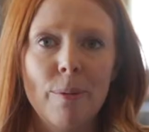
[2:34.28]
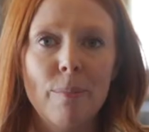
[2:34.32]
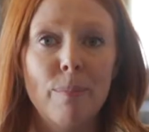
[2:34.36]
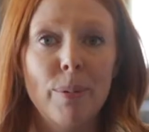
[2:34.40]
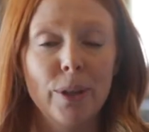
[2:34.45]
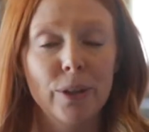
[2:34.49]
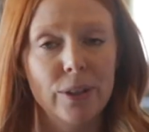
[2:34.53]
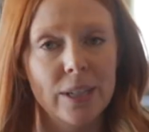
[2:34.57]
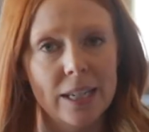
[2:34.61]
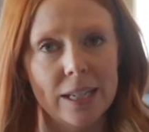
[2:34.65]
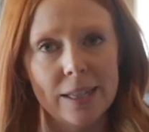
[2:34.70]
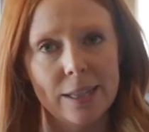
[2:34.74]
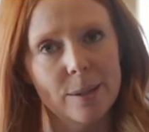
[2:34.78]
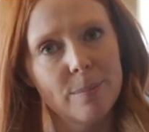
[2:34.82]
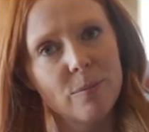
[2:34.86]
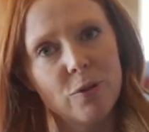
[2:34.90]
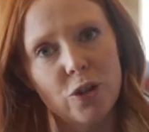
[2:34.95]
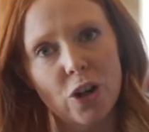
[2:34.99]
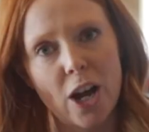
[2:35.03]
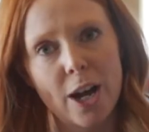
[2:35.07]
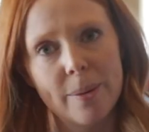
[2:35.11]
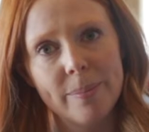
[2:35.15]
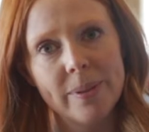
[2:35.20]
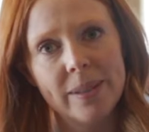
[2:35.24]
building some
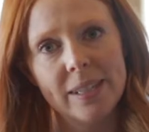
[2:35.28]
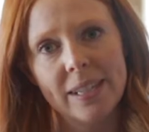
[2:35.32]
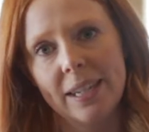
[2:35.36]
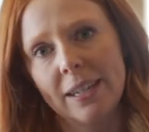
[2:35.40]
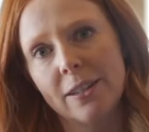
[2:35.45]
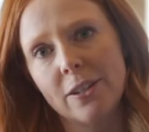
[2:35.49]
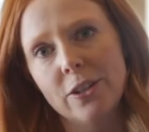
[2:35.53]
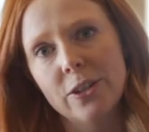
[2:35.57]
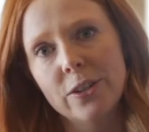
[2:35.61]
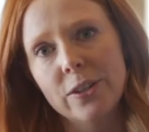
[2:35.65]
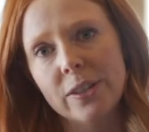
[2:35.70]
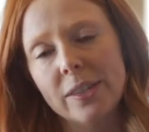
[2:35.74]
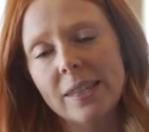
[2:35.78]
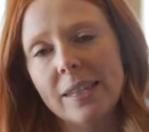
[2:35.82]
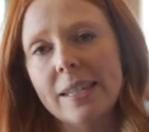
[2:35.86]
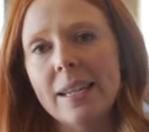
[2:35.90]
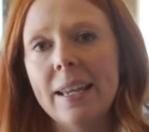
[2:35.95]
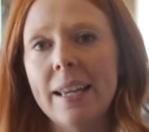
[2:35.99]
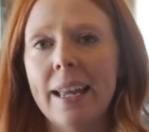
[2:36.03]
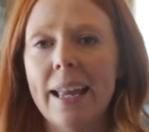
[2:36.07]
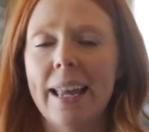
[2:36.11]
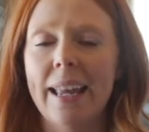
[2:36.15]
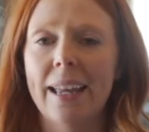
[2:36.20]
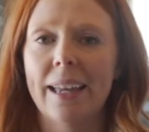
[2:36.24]
job skills,
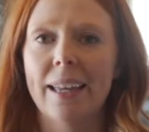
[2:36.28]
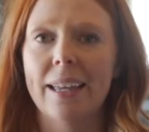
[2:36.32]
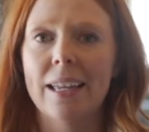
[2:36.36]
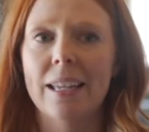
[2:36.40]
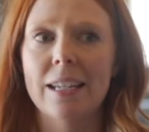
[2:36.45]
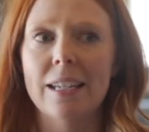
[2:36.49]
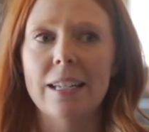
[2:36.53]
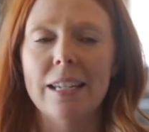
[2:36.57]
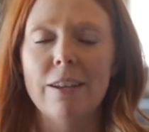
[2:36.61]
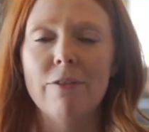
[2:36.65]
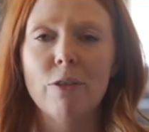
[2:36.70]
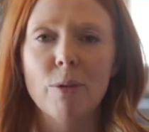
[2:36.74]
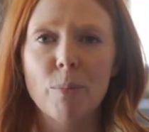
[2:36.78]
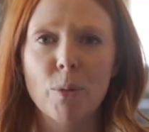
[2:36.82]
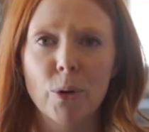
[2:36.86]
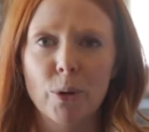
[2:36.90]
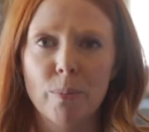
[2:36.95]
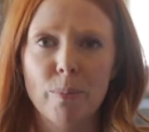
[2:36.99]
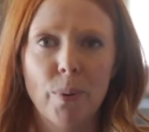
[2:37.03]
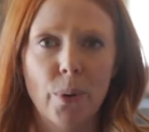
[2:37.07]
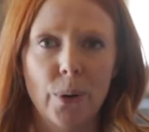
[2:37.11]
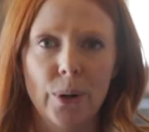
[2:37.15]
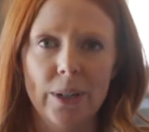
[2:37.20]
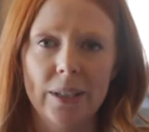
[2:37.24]
and even more
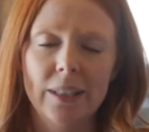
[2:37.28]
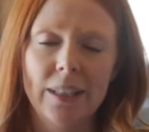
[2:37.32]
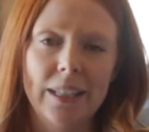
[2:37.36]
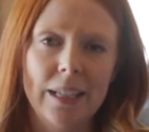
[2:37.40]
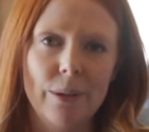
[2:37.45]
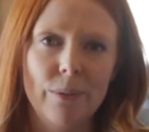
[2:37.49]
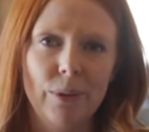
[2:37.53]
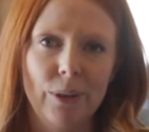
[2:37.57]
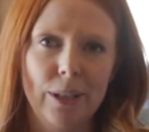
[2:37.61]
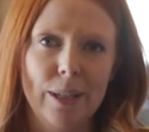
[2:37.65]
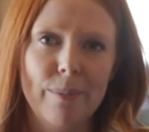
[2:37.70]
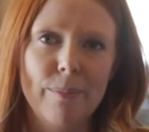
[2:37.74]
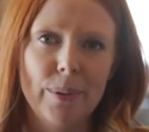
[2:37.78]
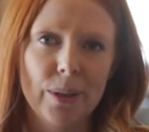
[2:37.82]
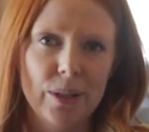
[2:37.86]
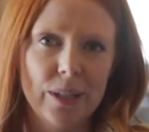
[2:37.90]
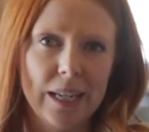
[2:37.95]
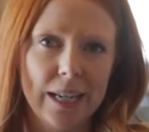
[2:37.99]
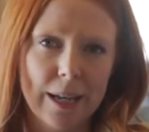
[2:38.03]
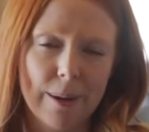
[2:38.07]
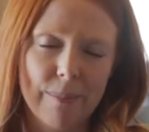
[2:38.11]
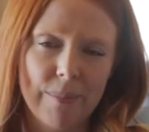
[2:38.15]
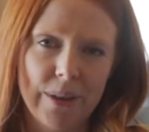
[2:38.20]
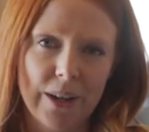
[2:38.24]
importantly, really
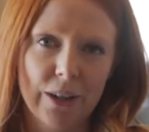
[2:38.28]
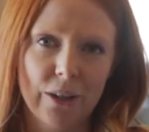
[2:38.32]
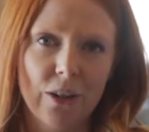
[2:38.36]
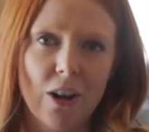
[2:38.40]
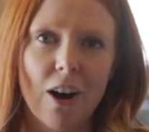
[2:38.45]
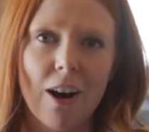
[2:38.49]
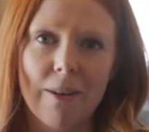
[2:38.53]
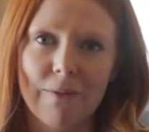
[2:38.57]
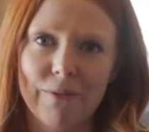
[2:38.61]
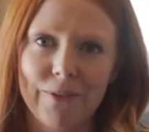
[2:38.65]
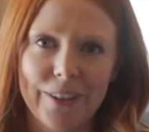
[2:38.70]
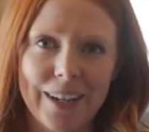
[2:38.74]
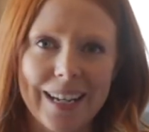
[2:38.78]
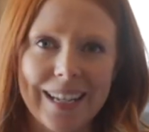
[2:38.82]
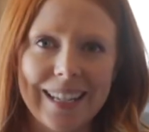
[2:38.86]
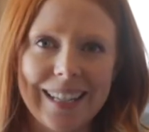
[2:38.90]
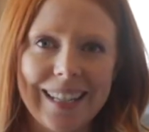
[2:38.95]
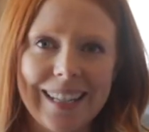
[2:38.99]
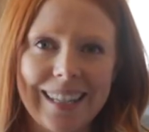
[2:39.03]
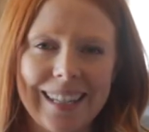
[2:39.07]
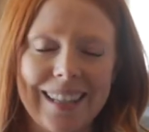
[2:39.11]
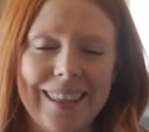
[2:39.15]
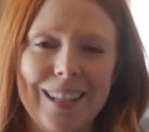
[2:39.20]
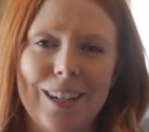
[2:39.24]
building up their
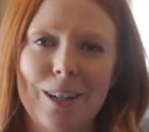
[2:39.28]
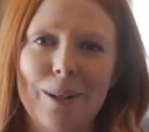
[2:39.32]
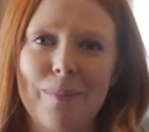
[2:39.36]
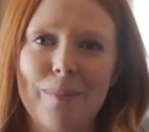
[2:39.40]
confidence and their